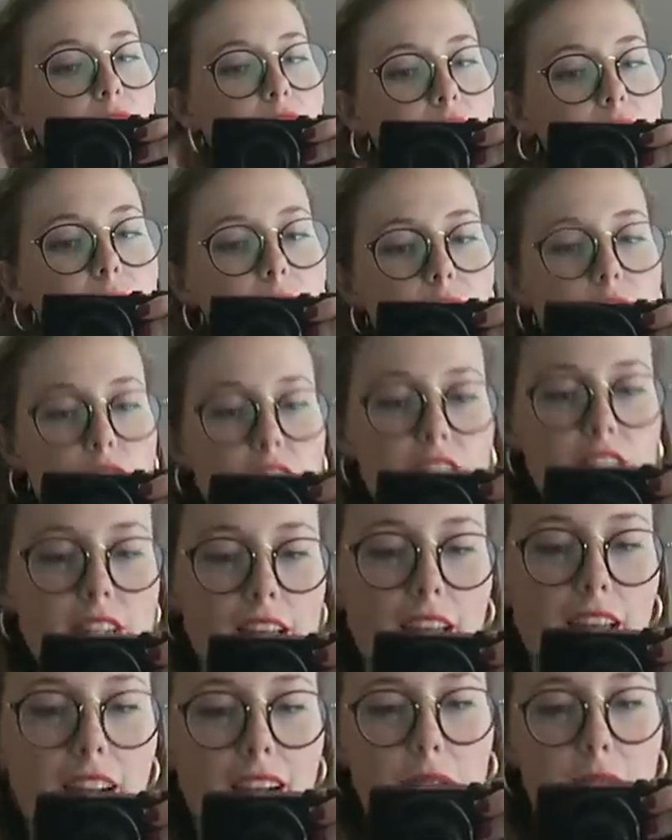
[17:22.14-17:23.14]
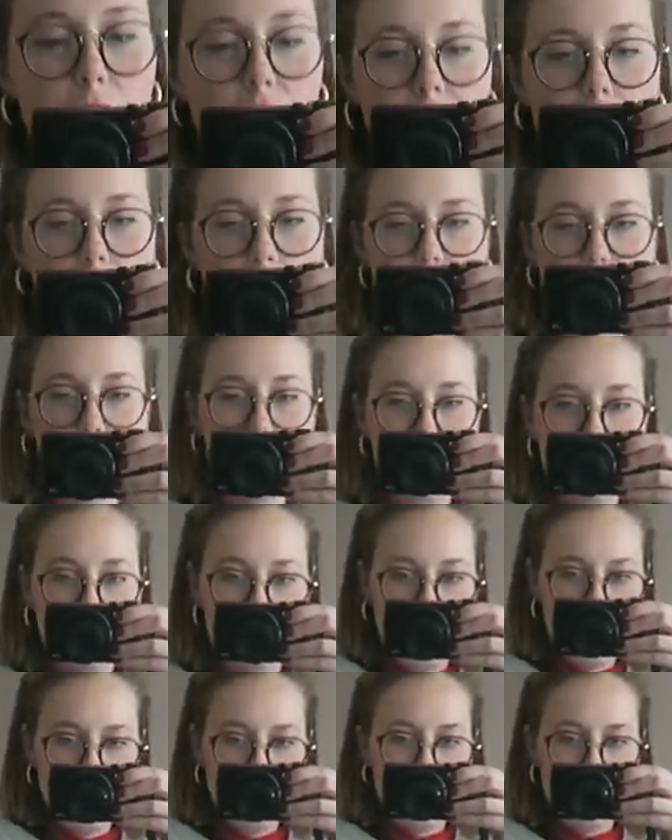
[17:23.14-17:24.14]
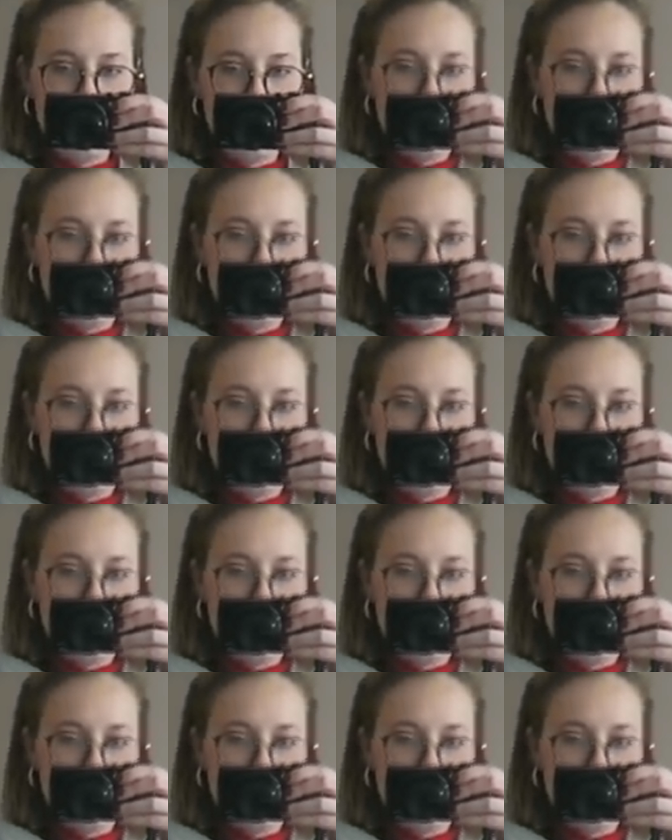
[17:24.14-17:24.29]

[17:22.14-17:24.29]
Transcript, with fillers: Christmas tree stand and I wanna have a cute fit,